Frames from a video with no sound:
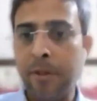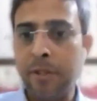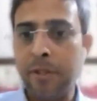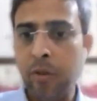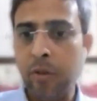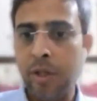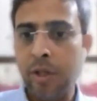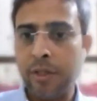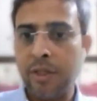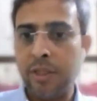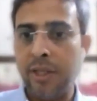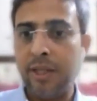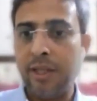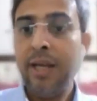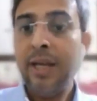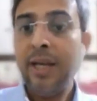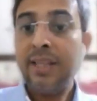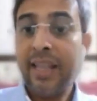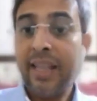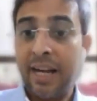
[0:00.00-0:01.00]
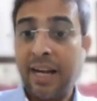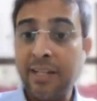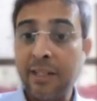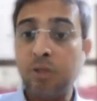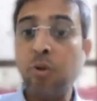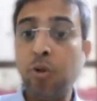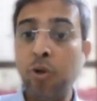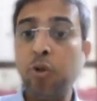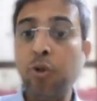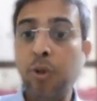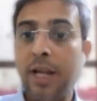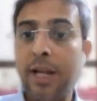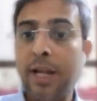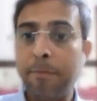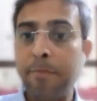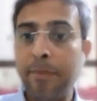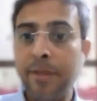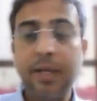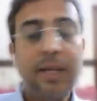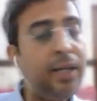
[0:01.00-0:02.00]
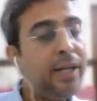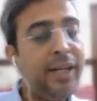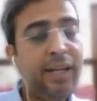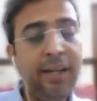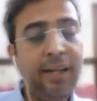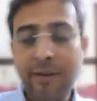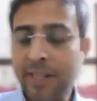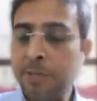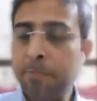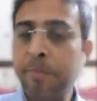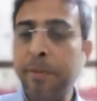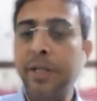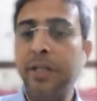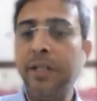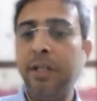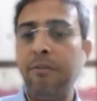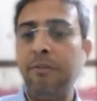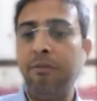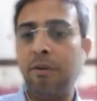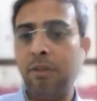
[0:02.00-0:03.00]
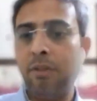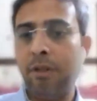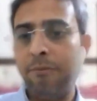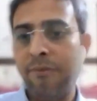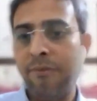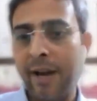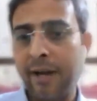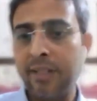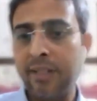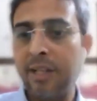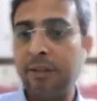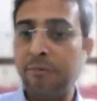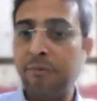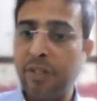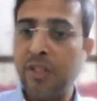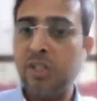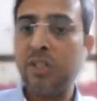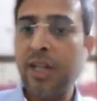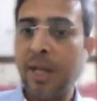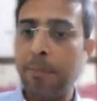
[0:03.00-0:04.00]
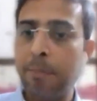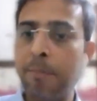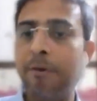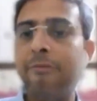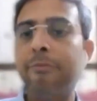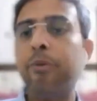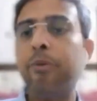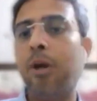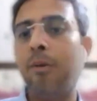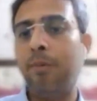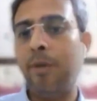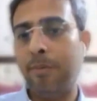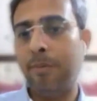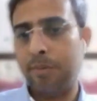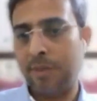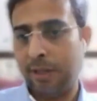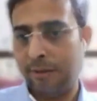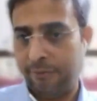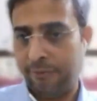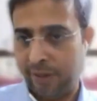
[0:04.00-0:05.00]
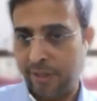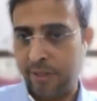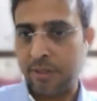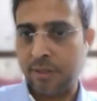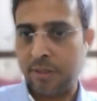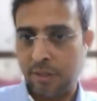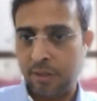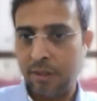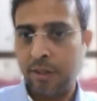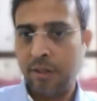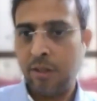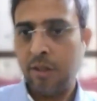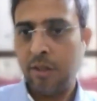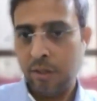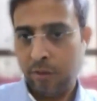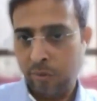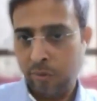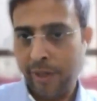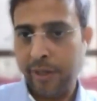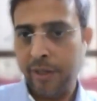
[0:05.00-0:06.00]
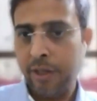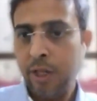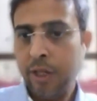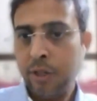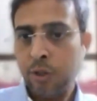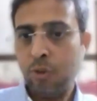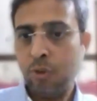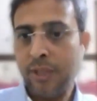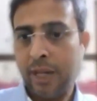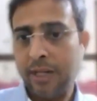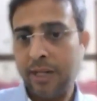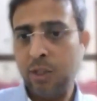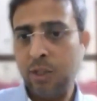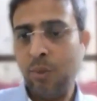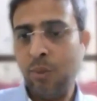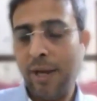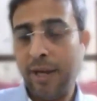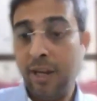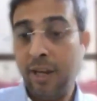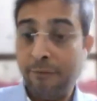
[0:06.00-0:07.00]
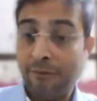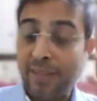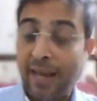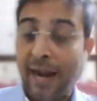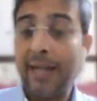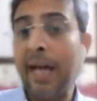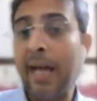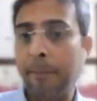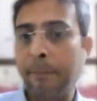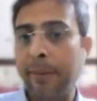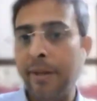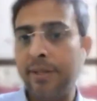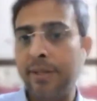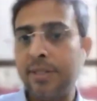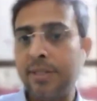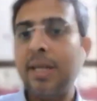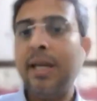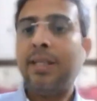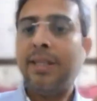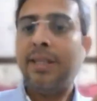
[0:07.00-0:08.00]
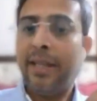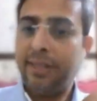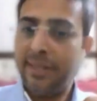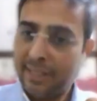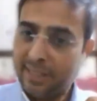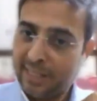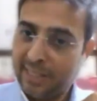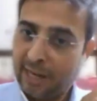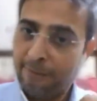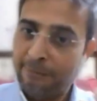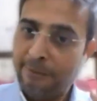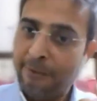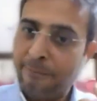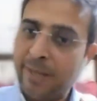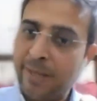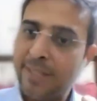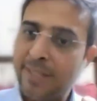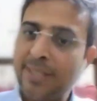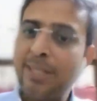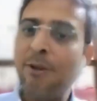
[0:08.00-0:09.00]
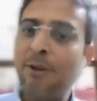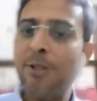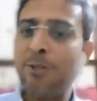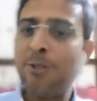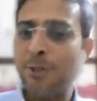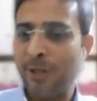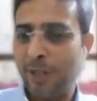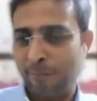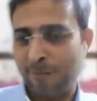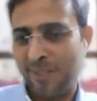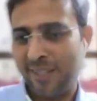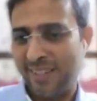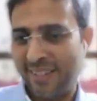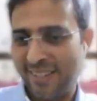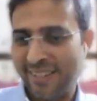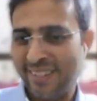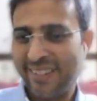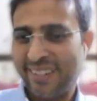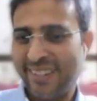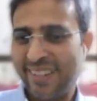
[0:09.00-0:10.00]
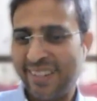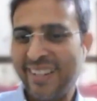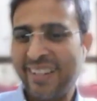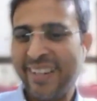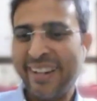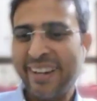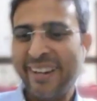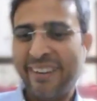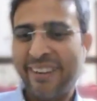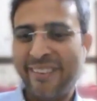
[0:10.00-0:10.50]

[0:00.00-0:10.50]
toward that particular thing, that is going to help me irrespective of the fact that which type of problems I face. Right. So that is why if that happens, then that self efficacy also comes in.